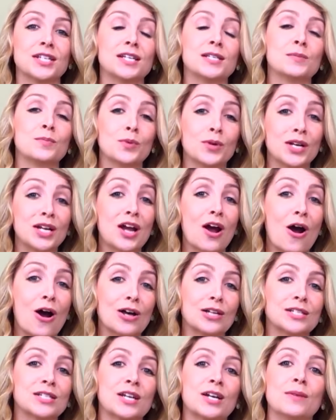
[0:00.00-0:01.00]
It's pretty
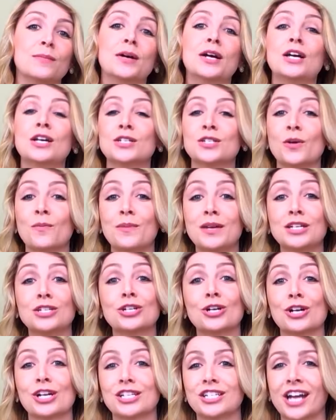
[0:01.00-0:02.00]
awesome. So be
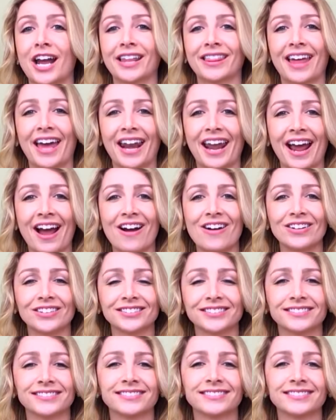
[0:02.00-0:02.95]
sure to check that out.